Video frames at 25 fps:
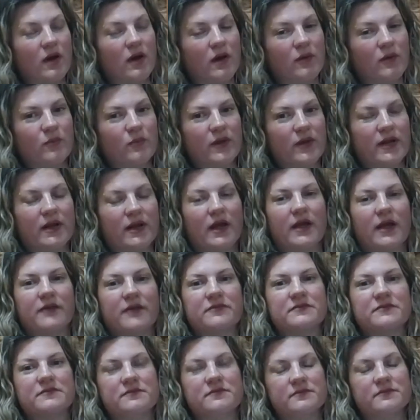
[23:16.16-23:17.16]
what
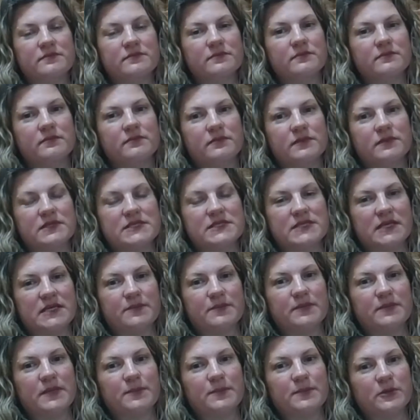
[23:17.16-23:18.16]
I've
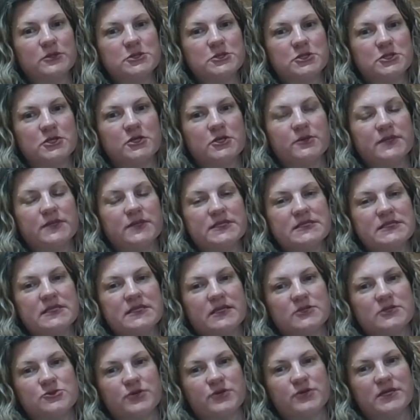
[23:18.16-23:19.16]
seen people do is
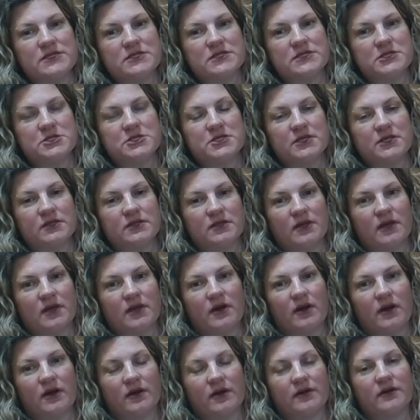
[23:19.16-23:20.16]
they transition
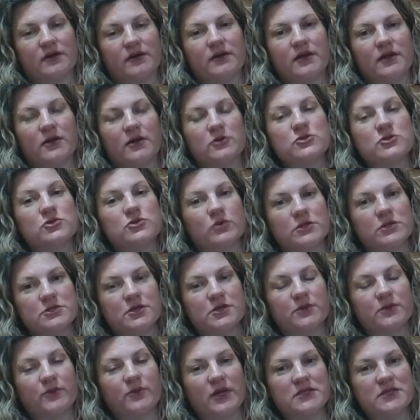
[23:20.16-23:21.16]
their,
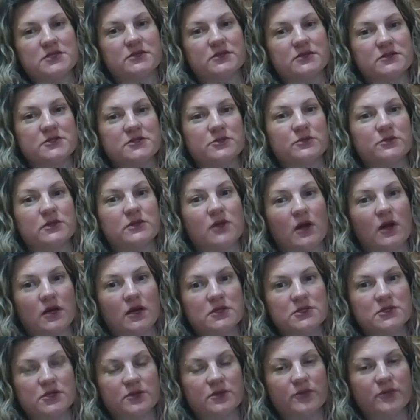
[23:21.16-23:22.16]
short-term rental into a
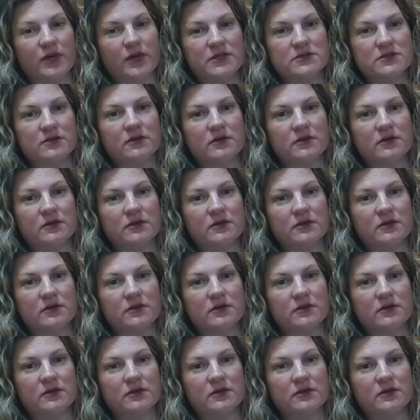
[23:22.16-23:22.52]
long-term rental.